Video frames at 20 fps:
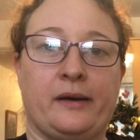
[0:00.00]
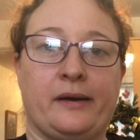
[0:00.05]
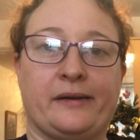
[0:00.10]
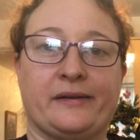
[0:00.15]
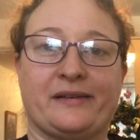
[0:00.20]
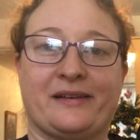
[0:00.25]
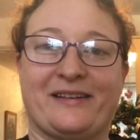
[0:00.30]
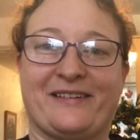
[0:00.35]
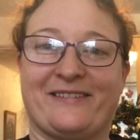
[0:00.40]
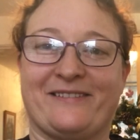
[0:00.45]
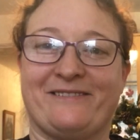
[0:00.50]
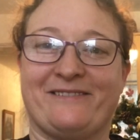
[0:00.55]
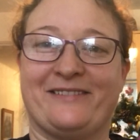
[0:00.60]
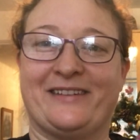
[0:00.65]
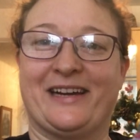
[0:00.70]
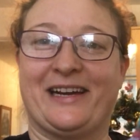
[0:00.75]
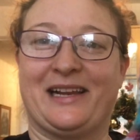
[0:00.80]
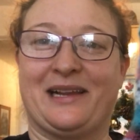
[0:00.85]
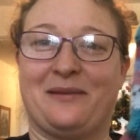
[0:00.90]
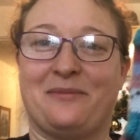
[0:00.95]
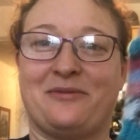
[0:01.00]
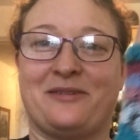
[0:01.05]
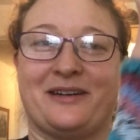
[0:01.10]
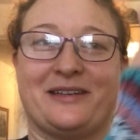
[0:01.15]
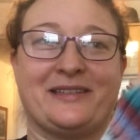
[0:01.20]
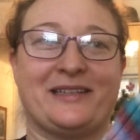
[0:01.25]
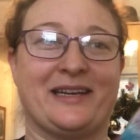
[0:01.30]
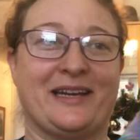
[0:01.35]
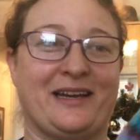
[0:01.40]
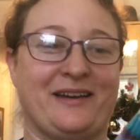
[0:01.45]
Also, really
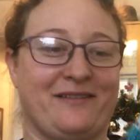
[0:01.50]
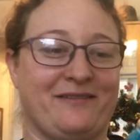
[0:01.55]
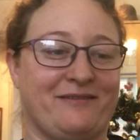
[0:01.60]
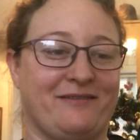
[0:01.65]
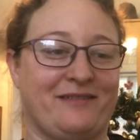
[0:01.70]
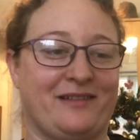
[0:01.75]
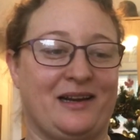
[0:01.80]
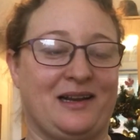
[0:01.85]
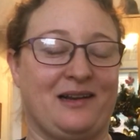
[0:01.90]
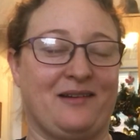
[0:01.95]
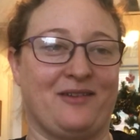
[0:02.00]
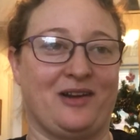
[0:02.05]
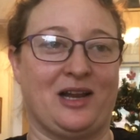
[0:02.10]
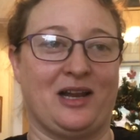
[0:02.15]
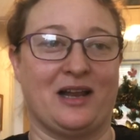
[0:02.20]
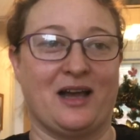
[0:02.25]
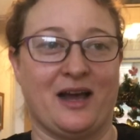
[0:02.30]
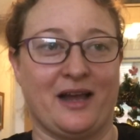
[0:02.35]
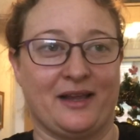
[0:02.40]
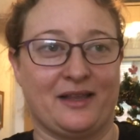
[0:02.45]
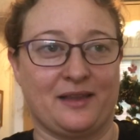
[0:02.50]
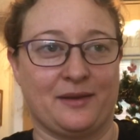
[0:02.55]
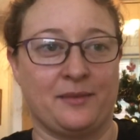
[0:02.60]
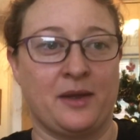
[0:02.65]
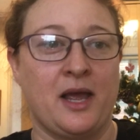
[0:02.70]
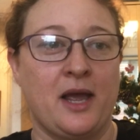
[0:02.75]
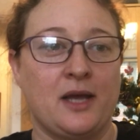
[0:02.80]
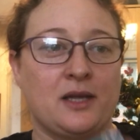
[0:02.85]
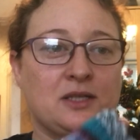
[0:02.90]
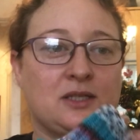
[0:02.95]
pretty, really, really like them.